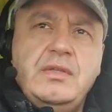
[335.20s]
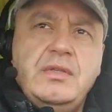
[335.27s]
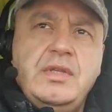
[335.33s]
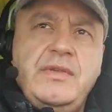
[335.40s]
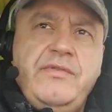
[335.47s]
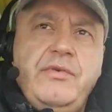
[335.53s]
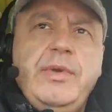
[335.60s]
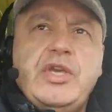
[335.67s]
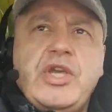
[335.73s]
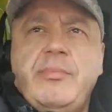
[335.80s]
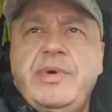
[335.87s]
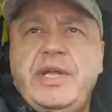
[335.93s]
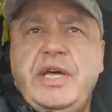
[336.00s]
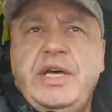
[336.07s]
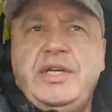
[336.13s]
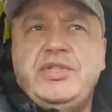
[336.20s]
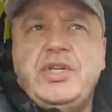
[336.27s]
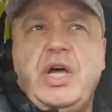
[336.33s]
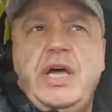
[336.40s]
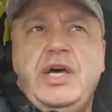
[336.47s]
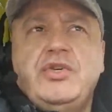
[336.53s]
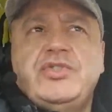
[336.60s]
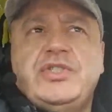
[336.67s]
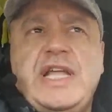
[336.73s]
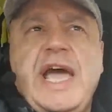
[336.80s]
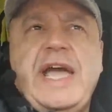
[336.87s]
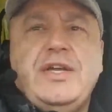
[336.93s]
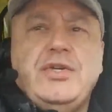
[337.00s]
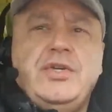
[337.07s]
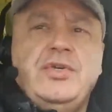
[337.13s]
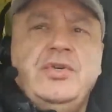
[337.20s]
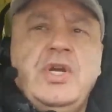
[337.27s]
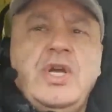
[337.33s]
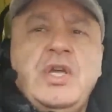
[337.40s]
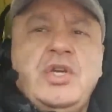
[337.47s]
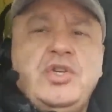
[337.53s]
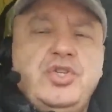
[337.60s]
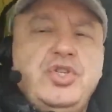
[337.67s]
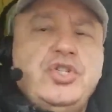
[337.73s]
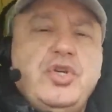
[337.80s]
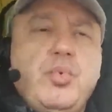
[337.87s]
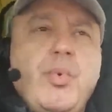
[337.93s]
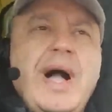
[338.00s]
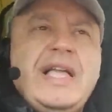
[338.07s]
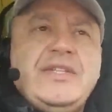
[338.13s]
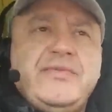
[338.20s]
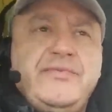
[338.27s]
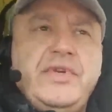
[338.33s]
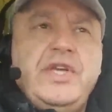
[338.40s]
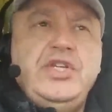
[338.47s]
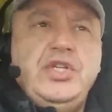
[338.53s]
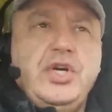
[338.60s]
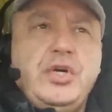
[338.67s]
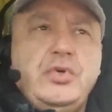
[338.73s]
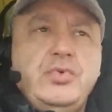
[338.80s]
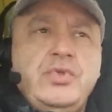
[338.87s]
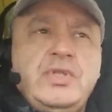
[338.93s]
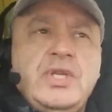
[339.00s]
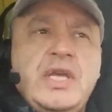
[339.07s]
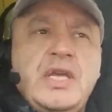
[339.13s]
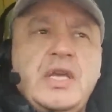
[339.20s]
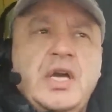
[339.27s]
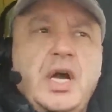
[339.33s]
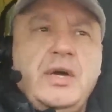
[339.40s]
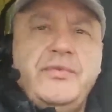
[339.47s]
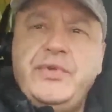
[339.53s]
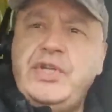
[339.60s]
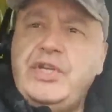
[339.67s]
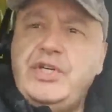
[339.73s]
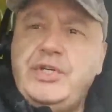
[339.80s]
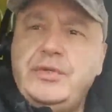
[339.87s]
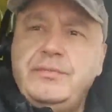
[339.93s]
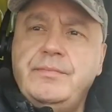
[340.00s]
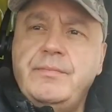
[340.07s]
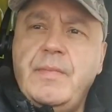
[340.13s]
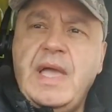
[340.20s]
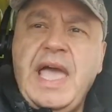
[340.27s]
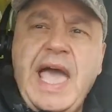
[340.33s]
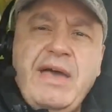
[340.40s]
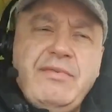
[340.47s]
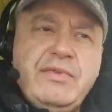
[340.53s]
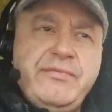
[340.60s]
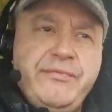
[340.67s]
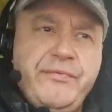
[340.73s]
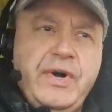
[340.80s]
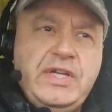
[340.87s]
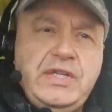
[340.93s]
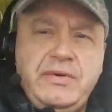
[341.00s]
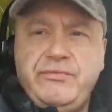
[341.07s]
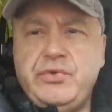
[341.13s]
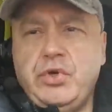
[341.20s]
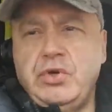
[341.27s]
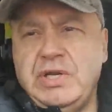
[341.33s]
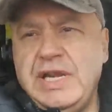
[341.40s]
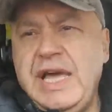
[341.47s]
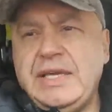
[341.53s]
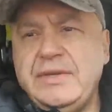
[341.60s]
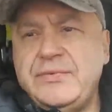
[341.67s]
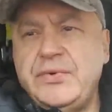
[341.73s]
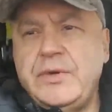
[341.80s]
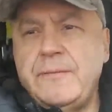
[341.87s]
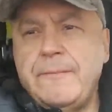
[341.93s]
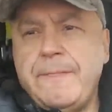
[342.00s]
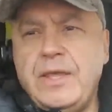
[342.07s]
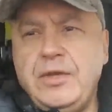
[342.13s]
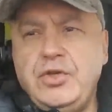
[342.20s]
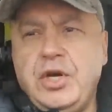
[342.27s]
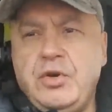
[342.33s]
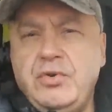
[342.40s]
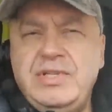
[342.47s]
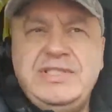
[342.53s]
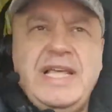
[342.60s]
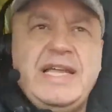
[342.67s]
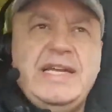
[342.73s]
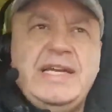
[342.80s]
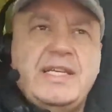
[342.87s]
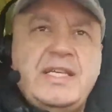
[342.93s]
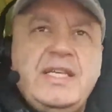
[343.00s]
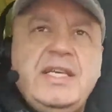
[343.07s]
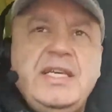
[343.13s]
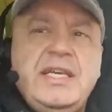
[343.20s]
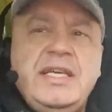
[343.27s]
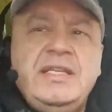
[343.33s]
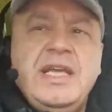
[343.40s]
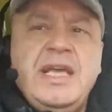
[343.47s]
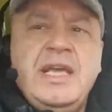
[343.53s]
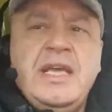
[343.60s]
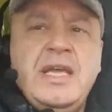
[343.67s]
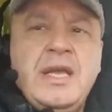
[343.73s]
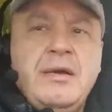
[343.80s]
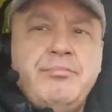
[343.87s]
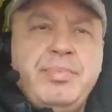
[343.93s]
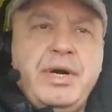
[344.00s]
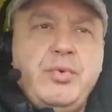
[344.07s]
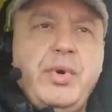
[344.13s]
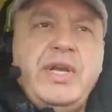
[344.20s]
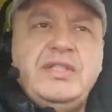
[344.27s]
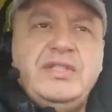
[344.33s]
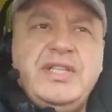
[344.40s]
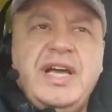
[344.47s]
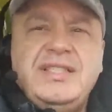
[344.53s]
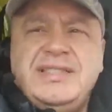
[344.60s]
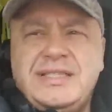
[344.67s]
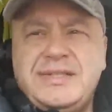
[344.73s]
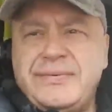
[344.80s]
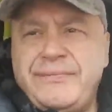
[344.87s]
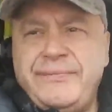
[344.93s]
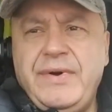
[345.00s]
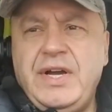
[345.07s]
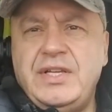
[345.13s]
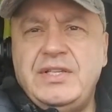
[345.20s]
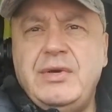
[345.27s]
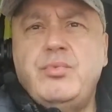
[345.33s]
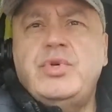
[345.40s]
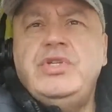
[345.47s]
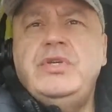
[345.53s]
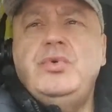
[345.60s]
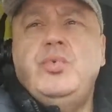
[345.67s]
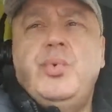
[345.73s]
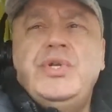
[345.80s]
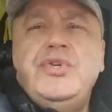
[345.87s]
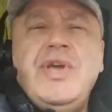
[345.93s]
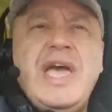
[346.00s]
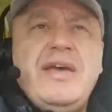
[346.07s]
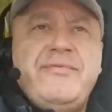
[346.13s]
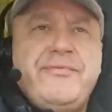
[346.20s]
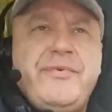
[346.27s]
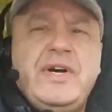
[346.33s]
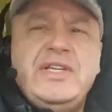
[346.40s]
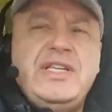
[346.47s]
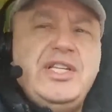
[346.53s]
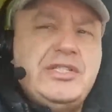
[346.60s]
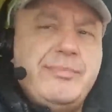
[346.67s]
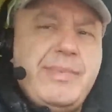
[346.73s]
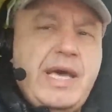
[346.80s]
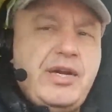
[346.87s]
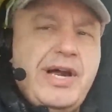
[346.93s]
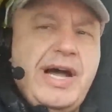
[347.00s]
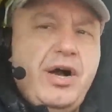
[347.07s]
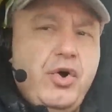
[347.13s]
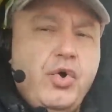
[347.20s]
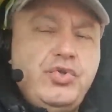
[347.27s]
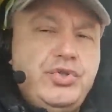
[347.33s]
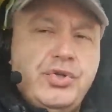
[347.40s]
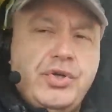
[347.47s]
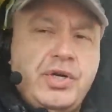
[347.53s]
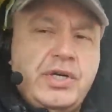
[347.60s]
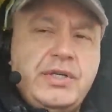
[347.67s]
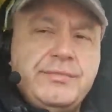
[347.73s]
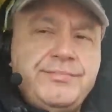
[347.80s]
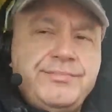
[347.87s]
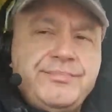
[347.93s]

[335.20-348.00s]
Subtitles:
you become a El Stacker, you're going to watch videos of him having fun in real life. He's not a kid, but what he does is fun. And when you have fun, it doesn't matter how old you are.